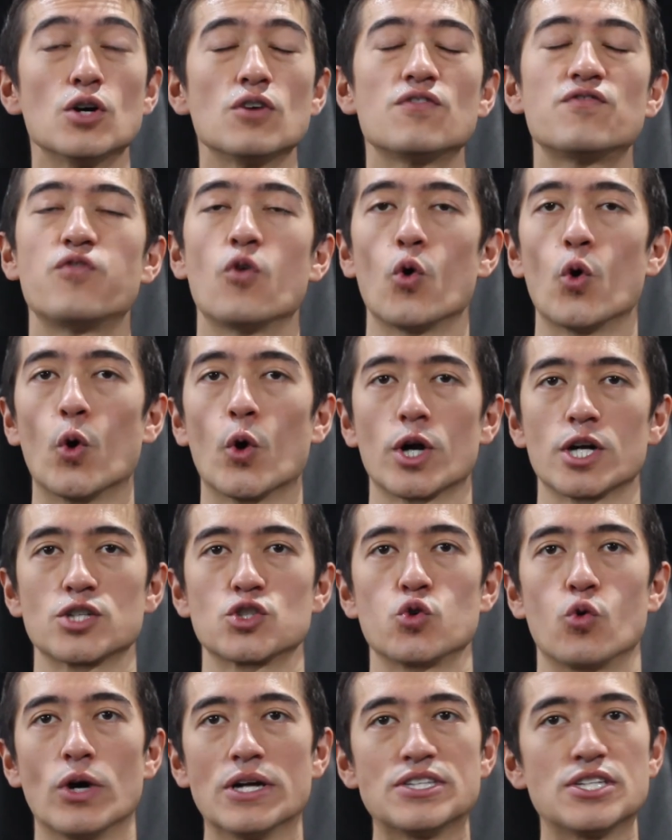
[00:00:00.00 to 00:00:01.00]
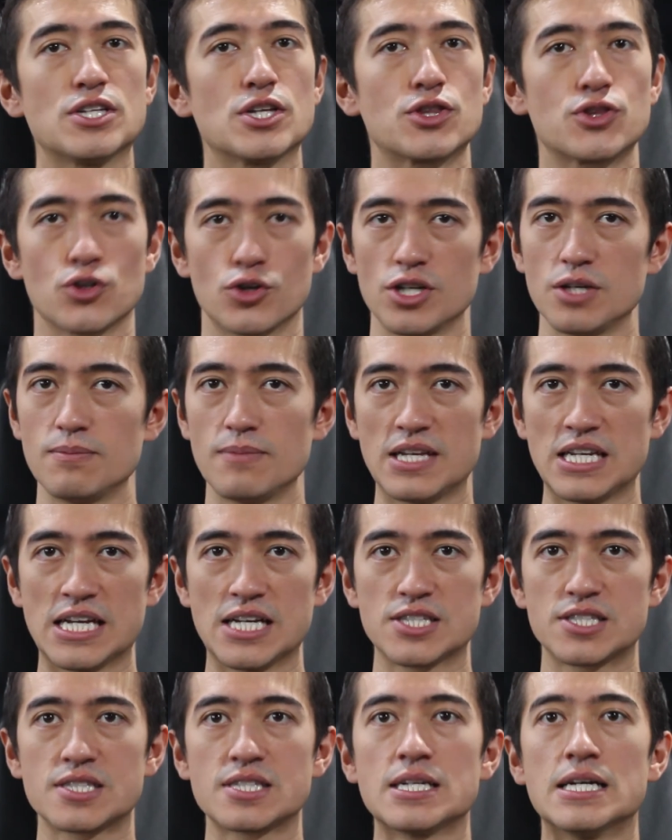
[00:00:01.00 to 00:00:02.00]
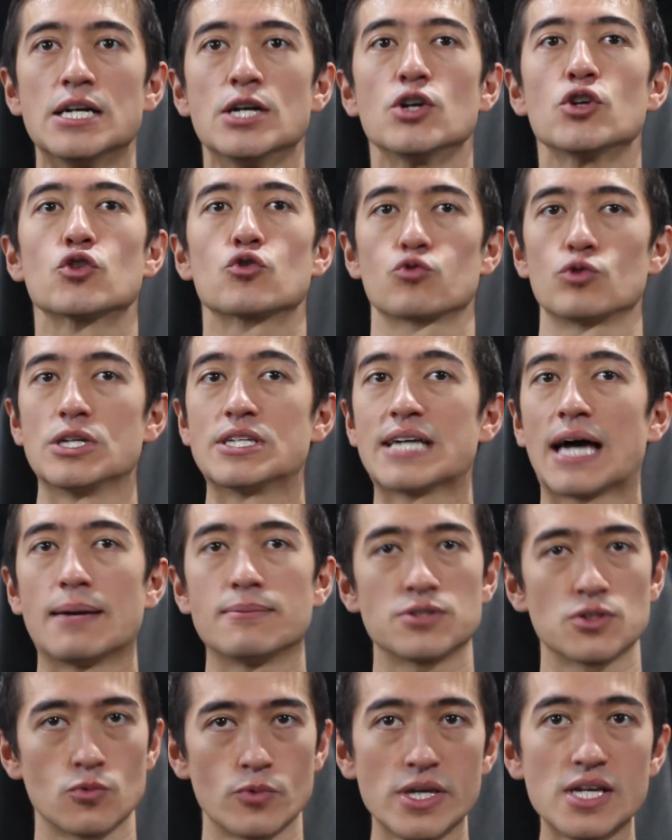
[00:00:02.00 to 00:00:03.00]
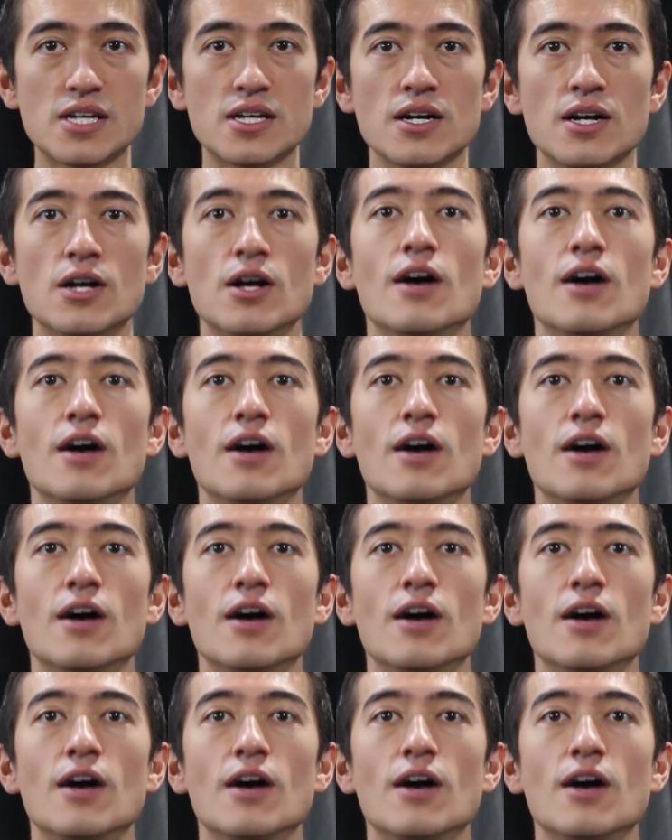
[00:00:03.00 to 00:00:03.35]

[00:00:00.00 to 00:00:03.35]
for 20 to 30 minutes 3 times a week,